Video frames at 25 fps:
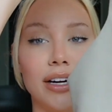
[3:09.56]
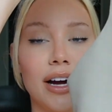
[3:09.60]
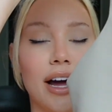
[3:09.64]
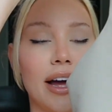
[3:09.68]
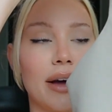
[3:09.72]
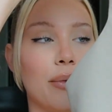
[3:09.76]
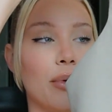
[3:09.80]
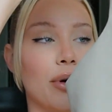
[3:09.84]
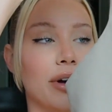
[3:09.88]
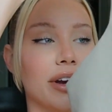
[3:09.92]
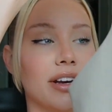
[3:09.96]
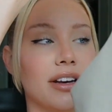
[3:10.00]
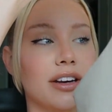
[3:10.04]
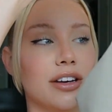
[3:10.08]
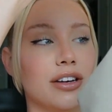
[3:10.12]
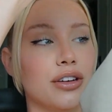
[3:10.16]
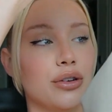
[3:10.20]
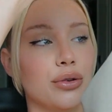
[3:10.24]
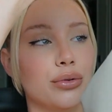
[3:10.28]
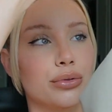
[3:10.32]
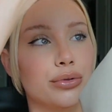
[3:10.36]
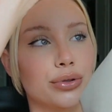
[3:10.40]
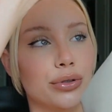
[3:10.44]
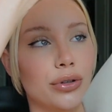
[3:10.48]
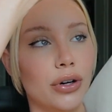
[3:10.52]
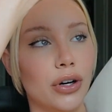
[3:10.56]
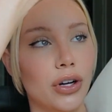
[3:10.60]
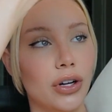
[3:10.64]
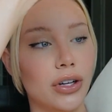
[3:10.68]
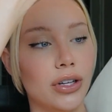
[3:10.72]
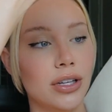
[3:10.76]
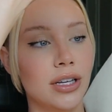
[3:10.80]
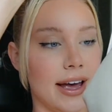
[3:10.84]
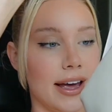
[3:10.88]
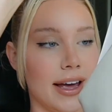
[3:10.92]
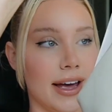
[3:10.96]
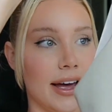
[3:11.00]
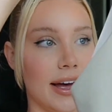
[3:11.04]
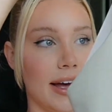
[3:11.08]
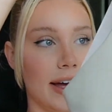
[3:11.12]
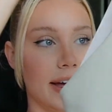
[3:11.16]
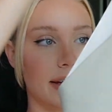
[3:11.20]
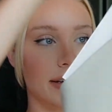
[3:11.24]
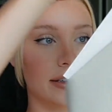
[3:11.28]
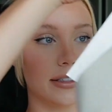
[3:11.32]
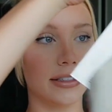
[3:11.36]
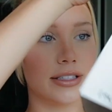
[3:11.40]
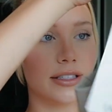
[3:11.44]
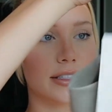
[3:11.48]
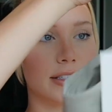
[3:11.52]
I wanted a neutral,
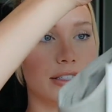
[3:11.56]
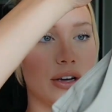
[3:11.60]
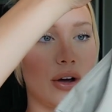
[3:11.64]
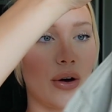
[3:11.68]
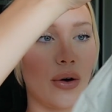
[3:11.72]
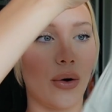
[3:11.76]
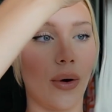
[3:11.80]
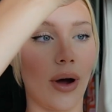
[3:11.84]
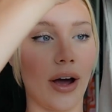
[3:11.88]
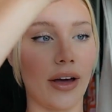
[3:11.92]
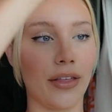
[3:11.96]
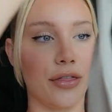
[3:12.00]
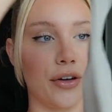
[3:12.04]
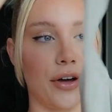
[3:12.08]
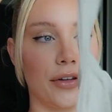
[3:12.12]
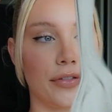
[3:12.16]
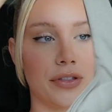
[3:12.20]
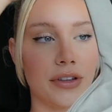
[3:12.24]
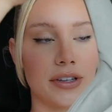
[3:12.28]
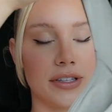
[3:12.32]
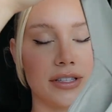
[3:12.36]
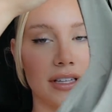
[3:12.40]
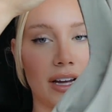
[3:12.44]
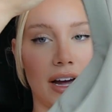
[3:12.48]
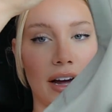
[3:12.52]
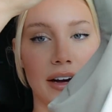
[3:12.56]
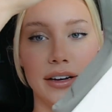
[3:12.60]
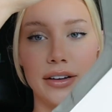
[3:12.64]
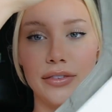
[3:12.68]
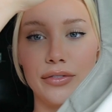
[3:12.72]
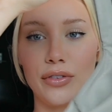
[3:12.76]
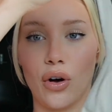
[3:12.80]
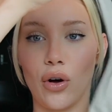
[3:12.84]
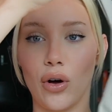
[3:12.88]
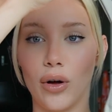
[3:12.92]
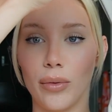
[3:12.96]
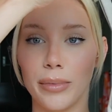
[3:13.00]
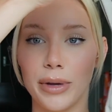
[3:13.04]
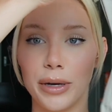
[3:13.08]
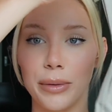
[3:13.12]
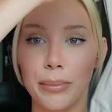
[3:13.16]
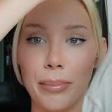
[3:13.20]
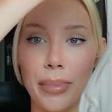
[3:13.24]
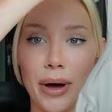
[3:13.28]
and so I thought this kind of almond